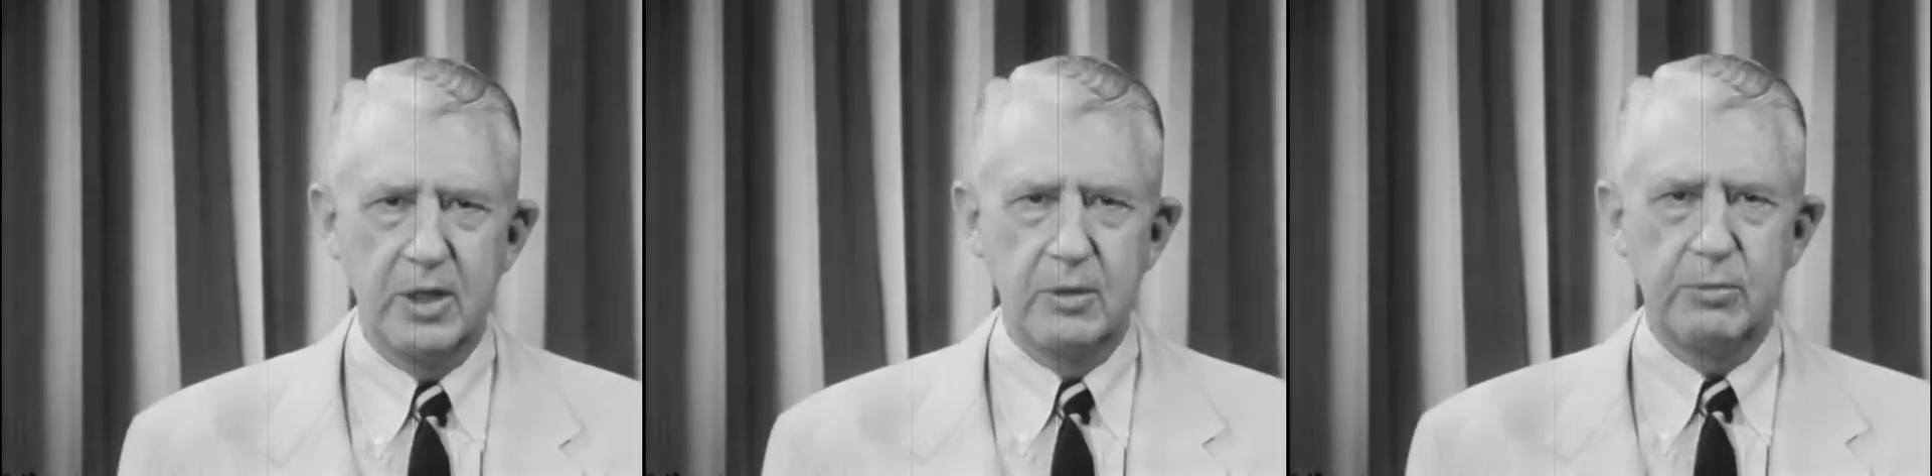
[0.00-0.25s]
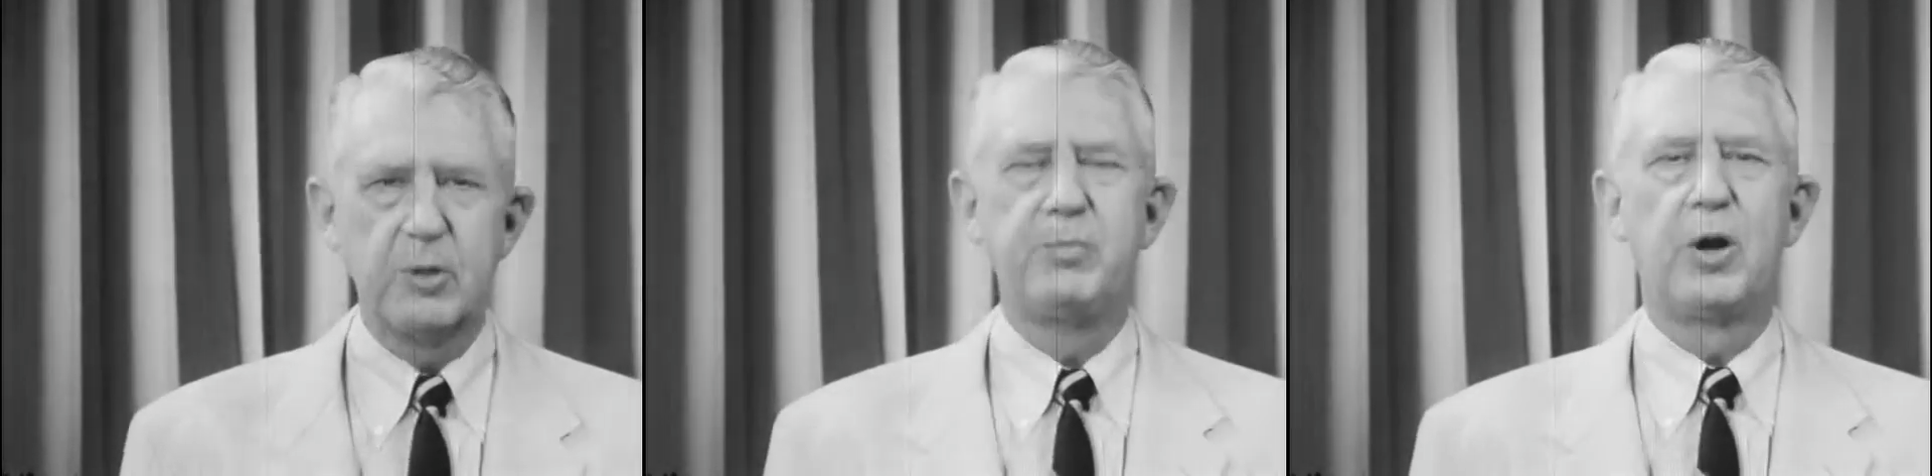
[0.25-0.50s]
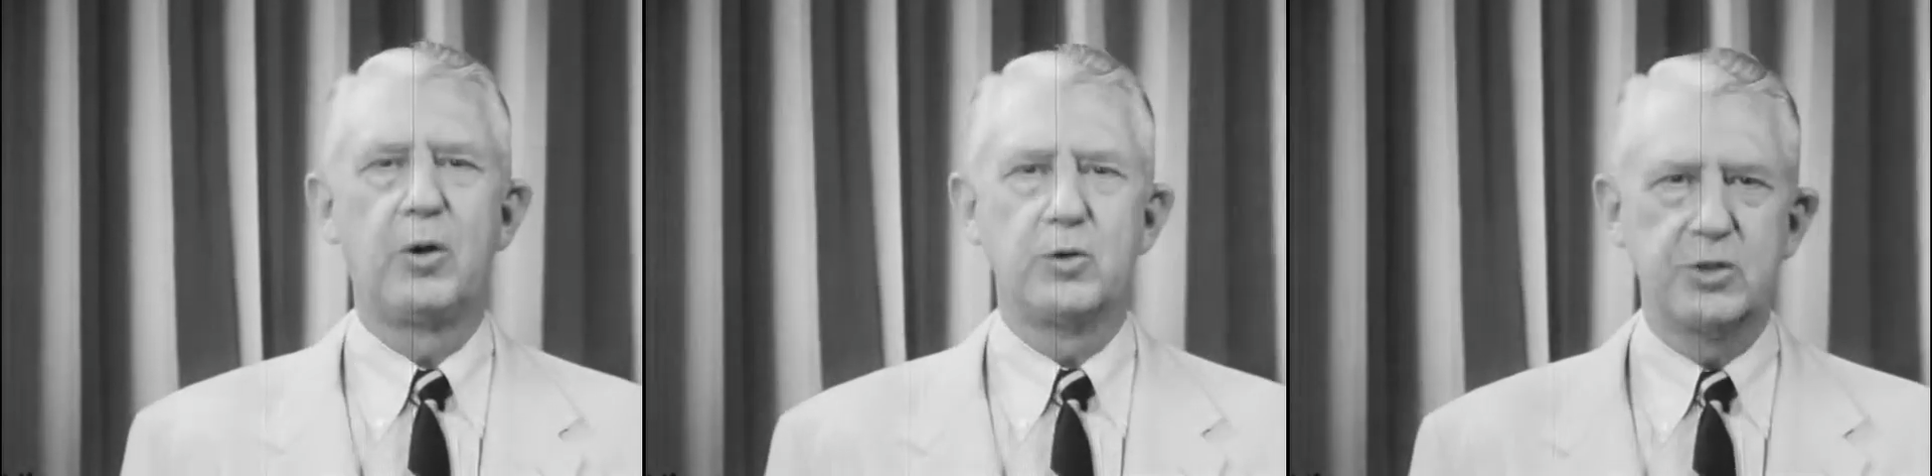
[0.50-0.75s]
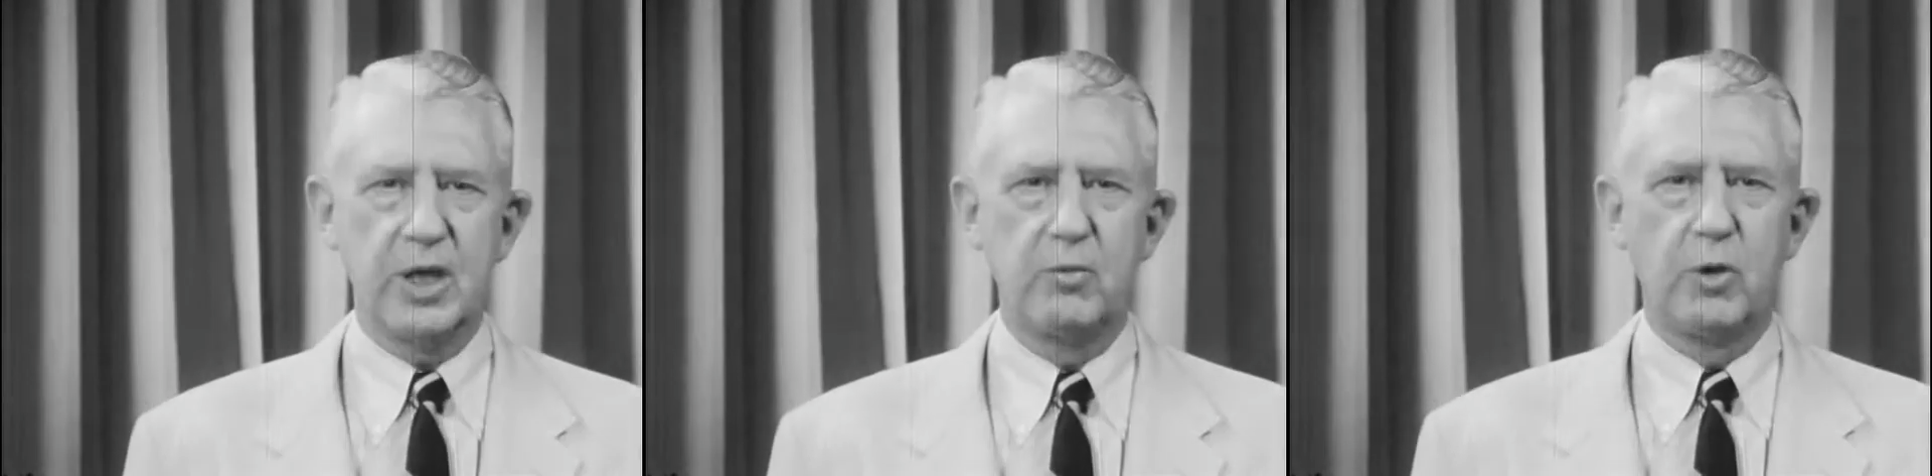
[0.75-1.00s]

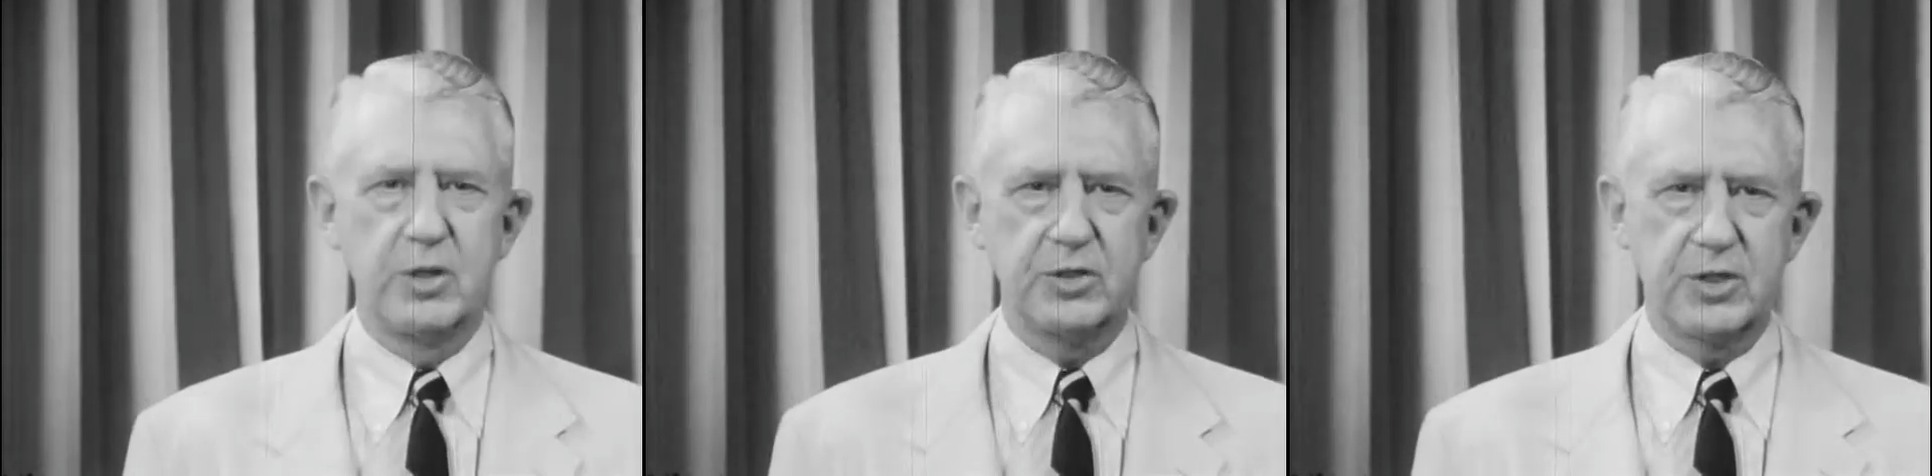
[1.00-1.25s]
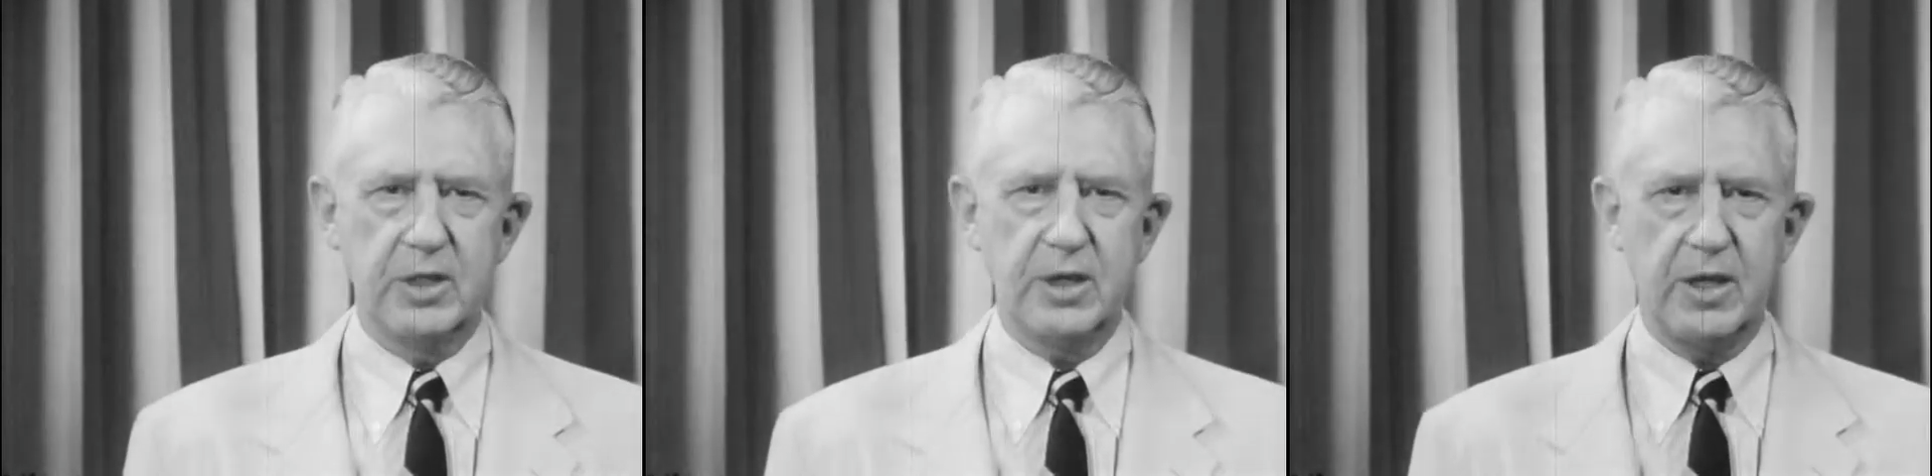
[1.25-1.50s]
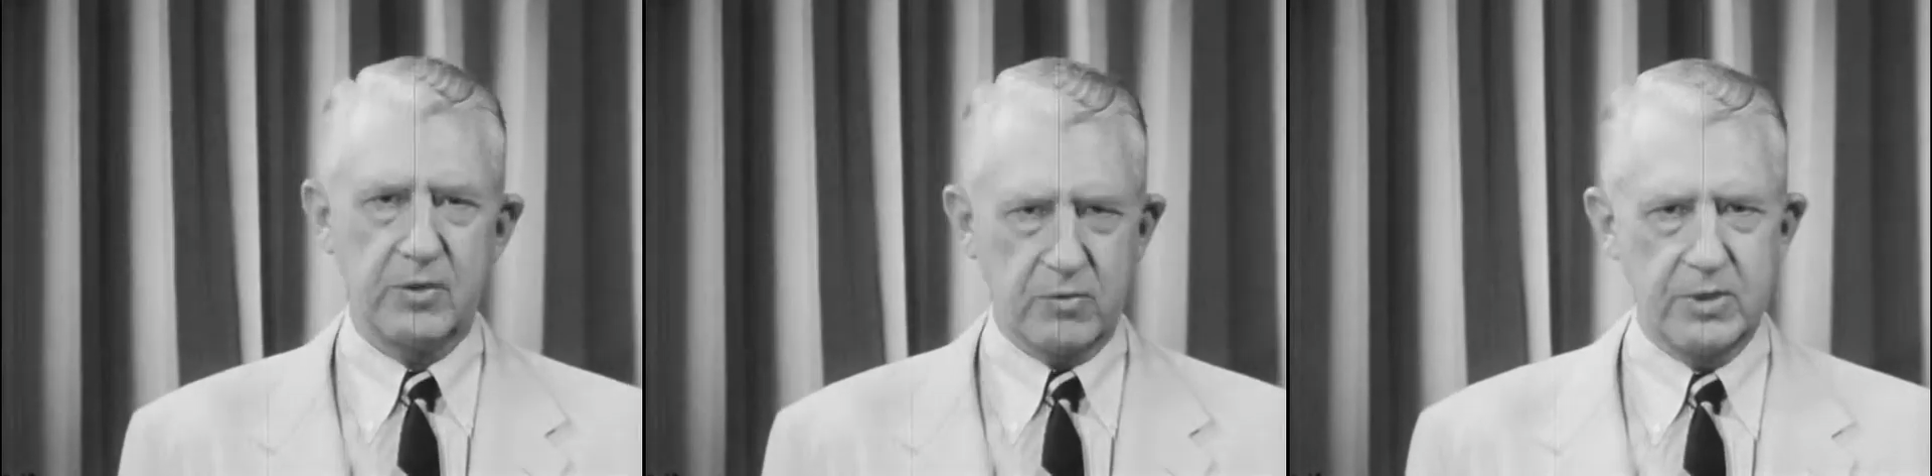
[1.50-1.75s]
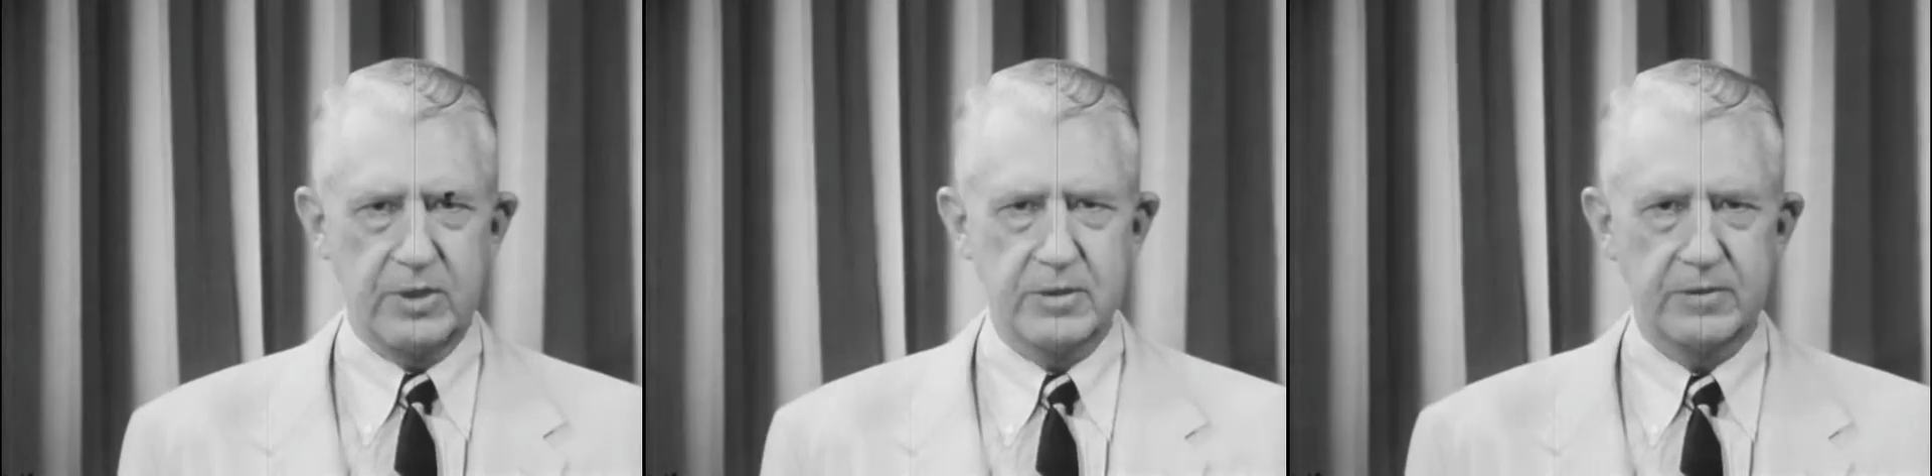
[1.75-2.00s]
proposed a one cent increase.